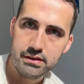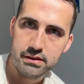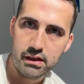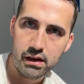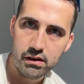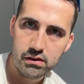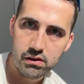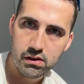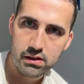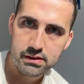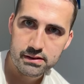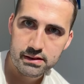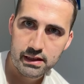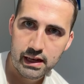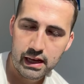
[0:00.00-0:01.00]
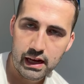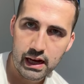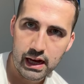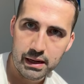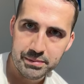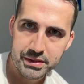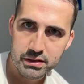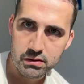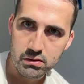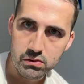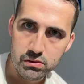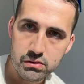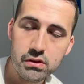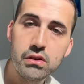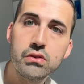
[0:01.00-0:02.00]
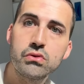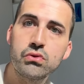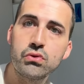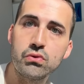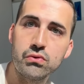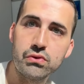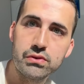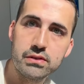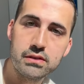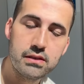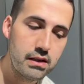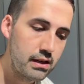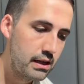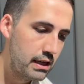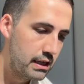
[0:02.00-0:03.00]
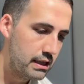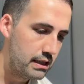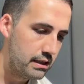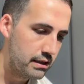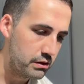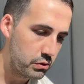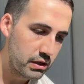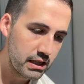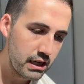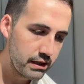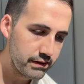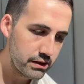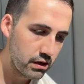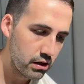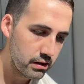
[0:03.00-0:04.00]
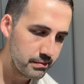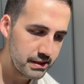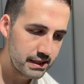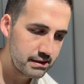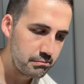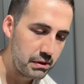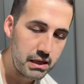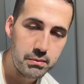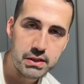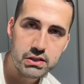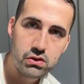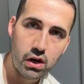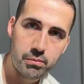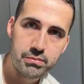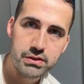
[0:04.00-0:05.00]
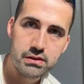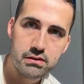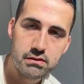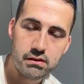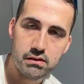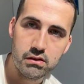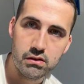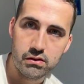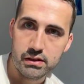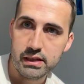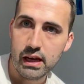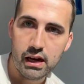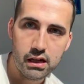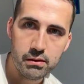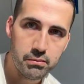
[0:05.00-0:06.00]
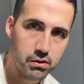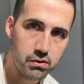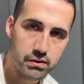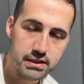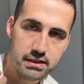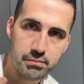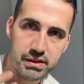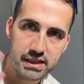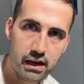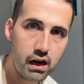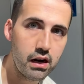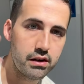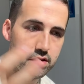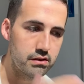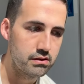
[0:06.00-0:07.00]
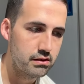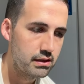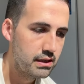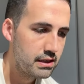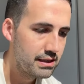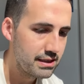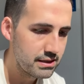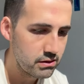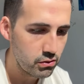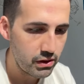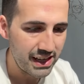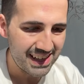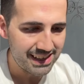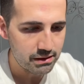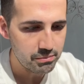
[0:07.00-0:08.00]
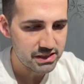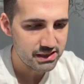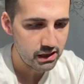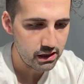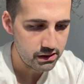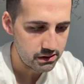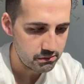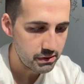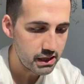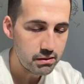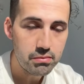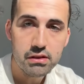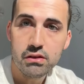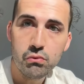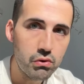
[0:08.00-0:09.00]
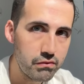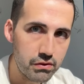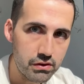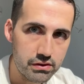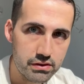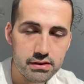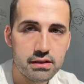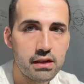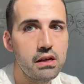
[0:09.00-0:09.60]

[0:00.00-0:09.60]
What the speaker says: They are not absolute truths. You can have an arm that maybe stops, or the elbow is a bit higher, is located a bit higher. Maybe the reverse.